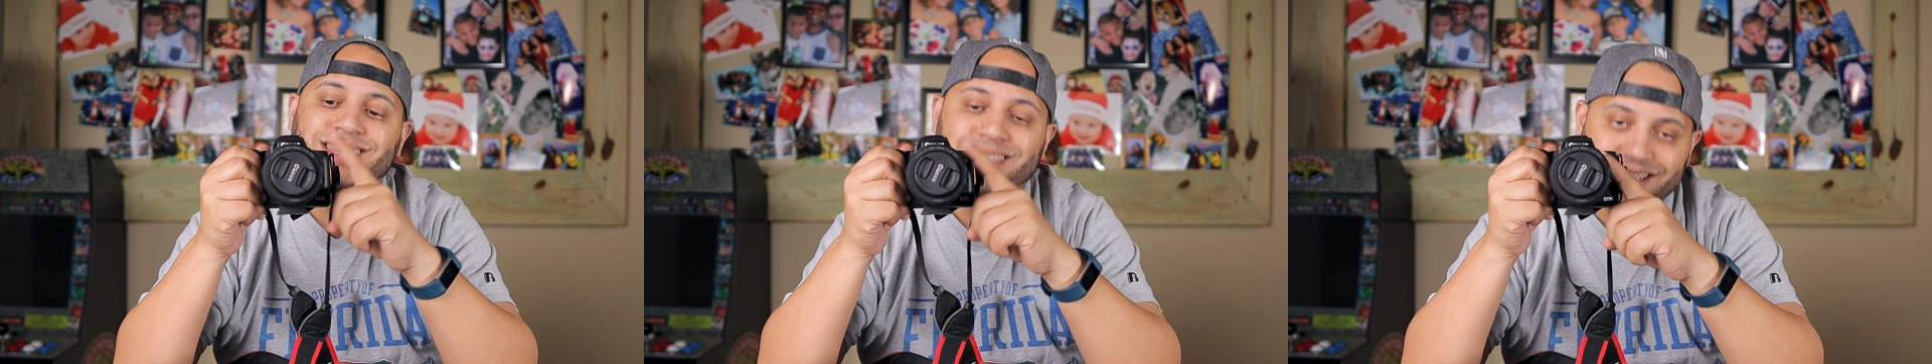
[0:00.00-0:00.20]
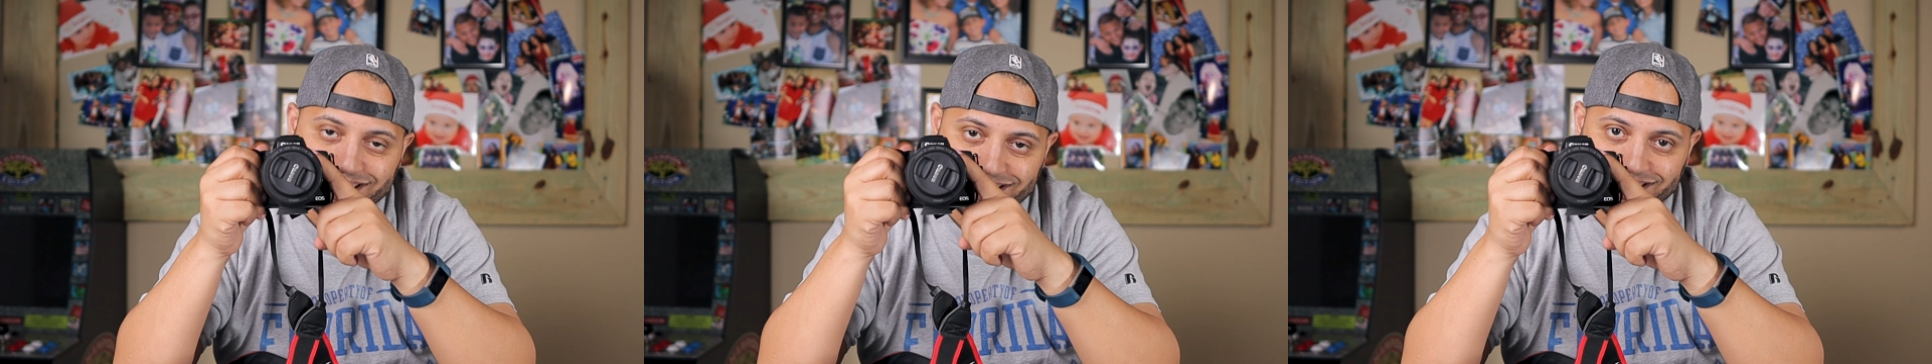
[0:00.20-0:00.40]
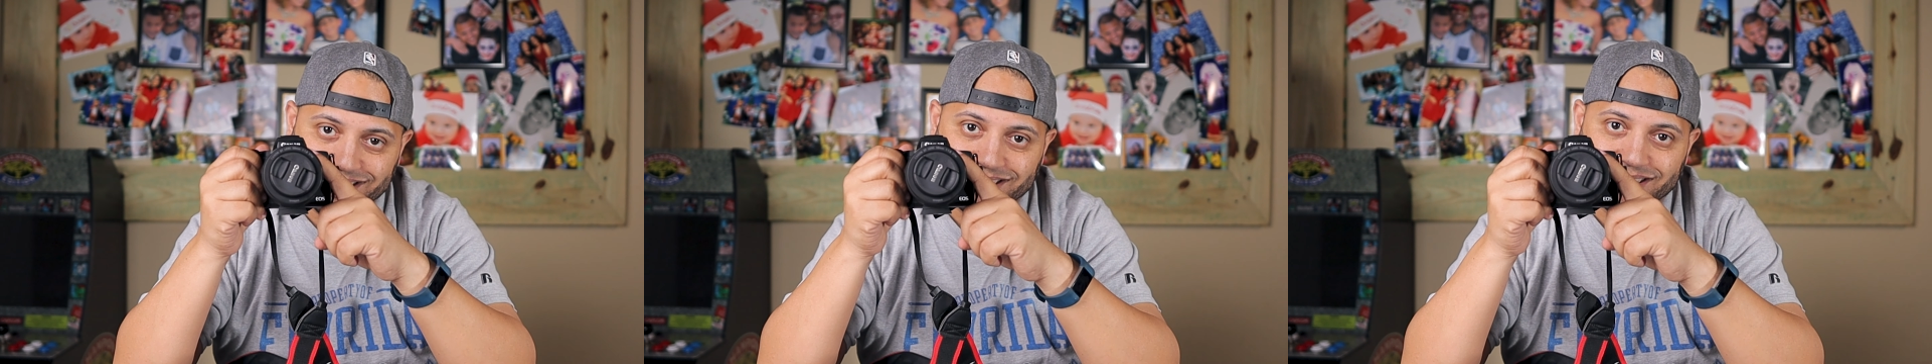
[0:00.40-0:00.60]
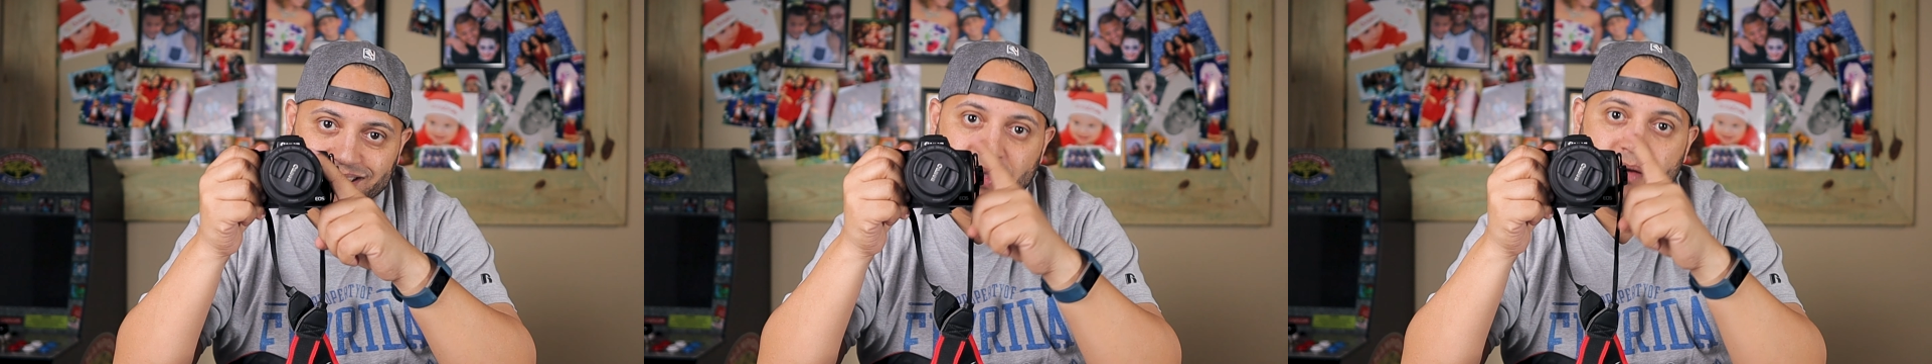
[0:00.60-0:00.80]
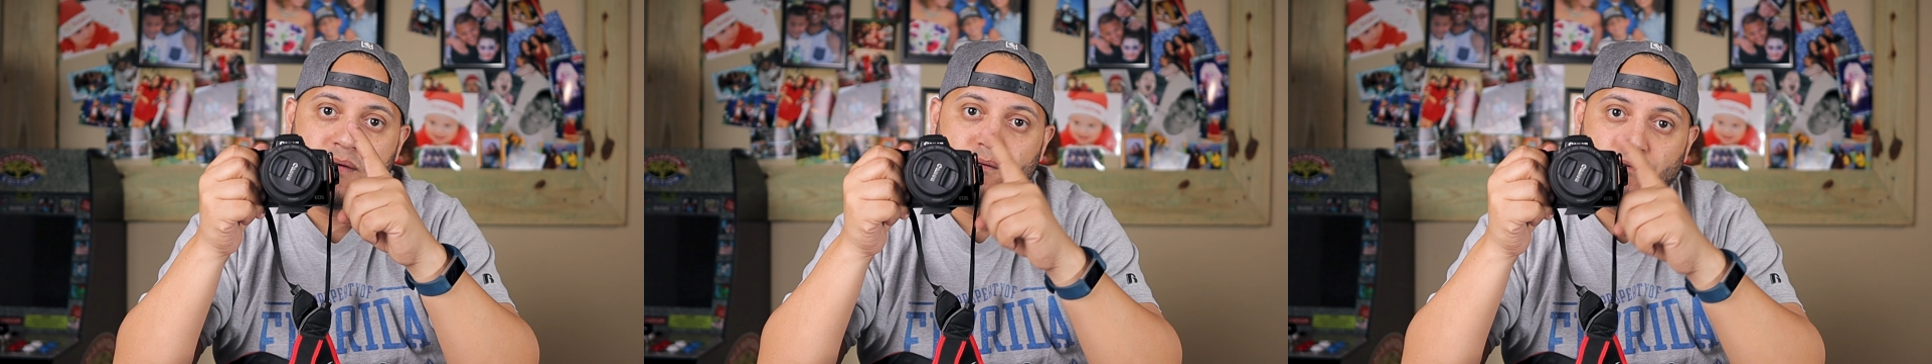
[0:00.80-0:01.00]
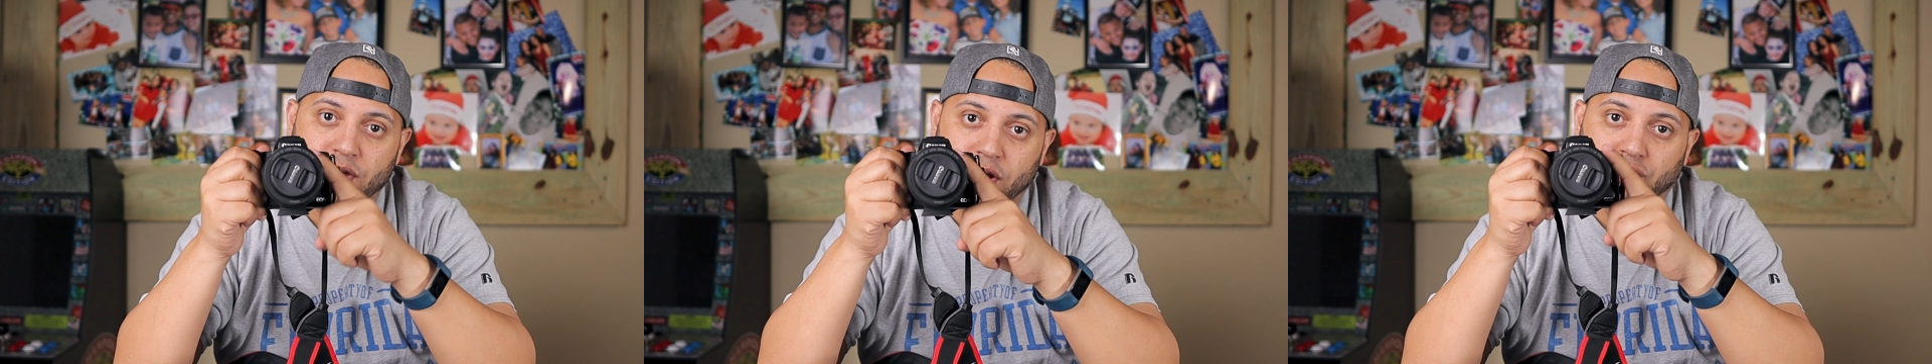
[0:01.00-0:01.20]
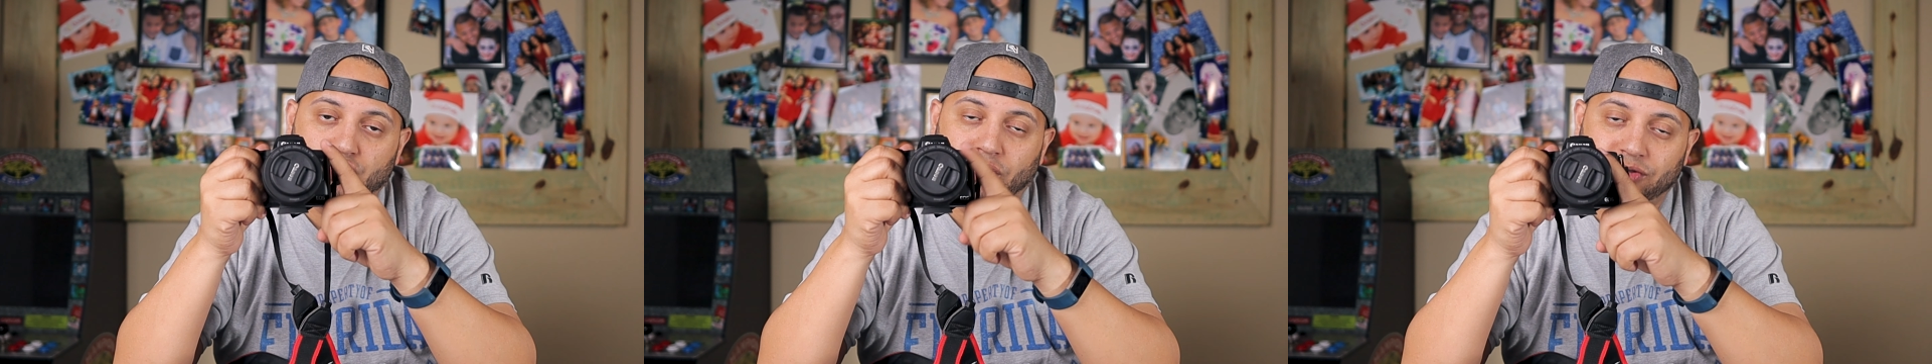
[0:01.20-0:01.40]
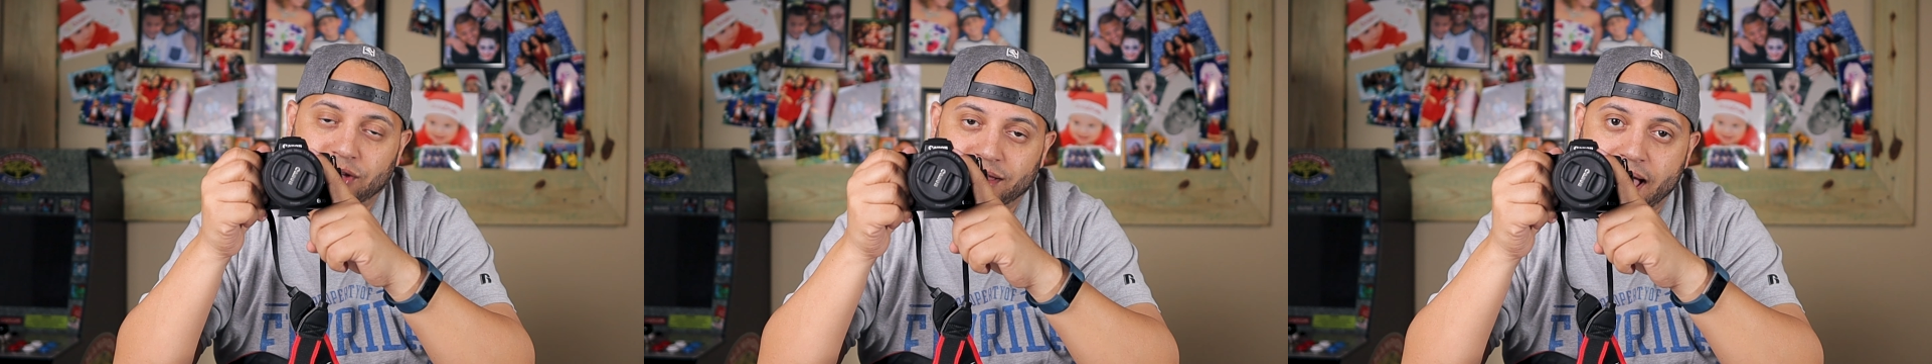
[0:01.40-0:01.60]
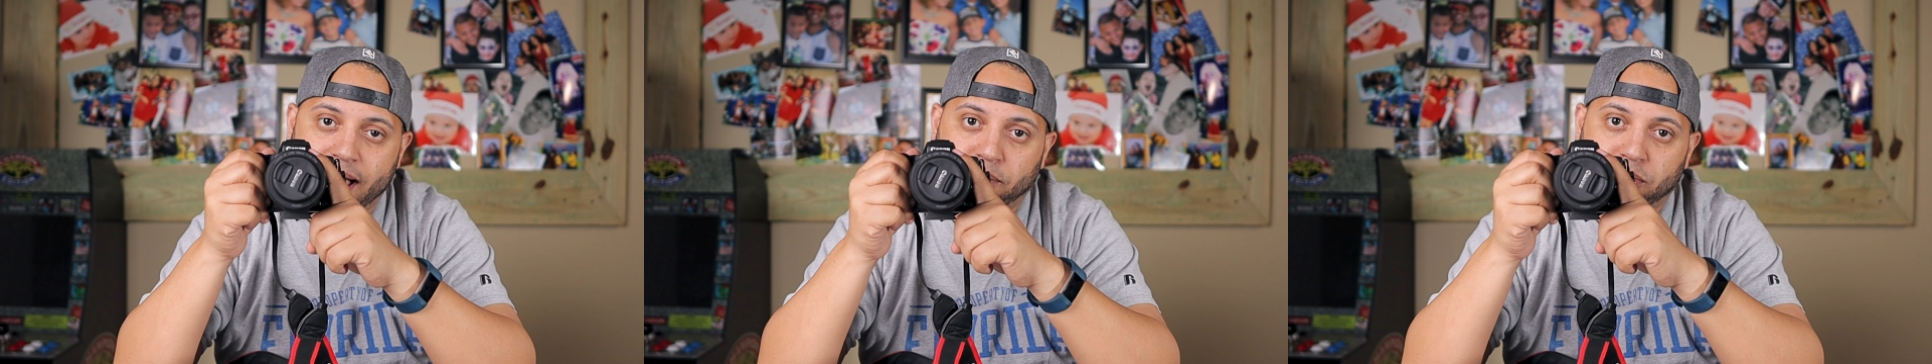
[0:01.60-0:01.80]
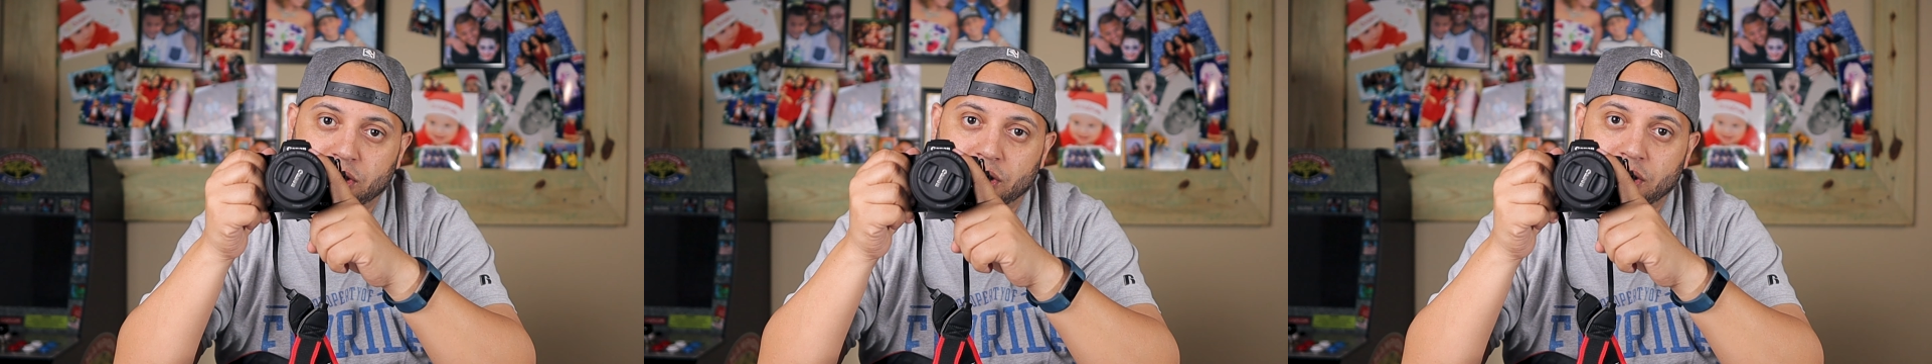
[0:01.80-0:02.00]
this Viltrox
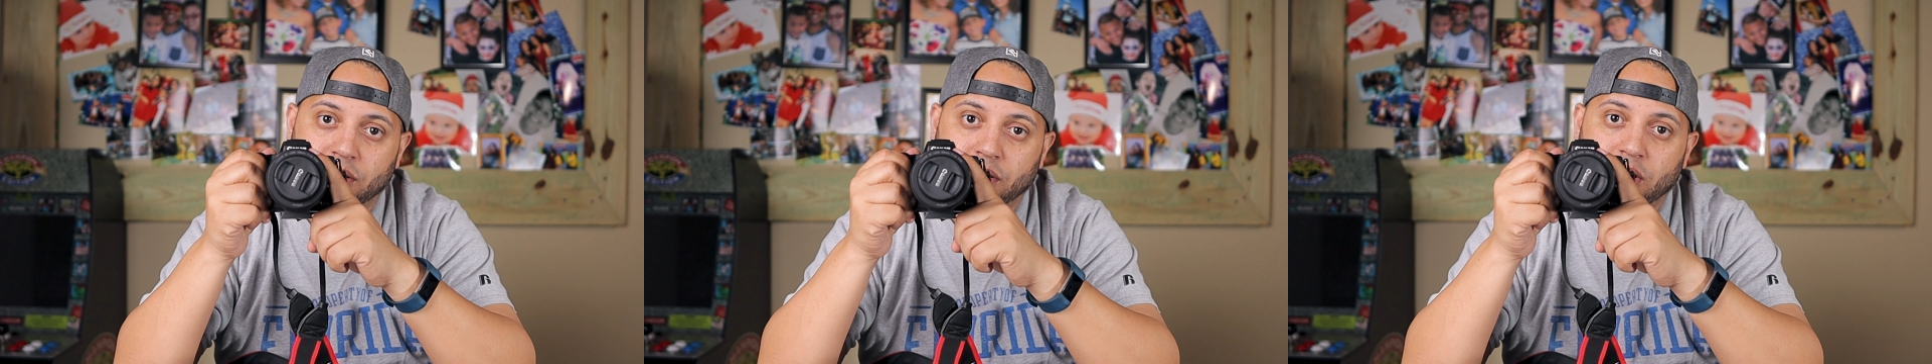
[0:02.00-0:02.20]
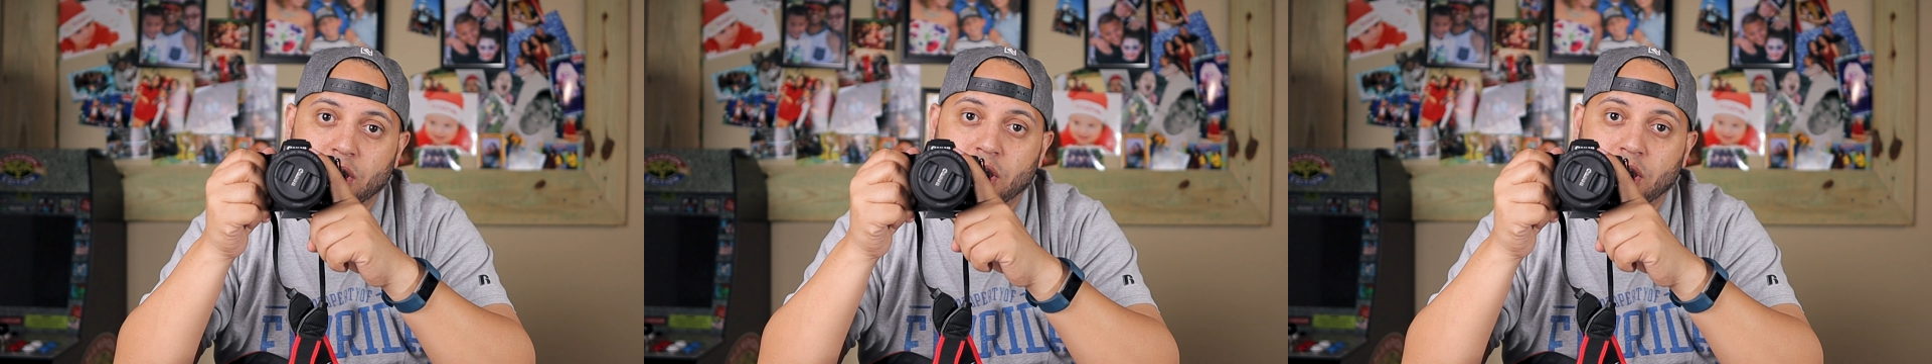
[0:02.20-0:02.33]
adapter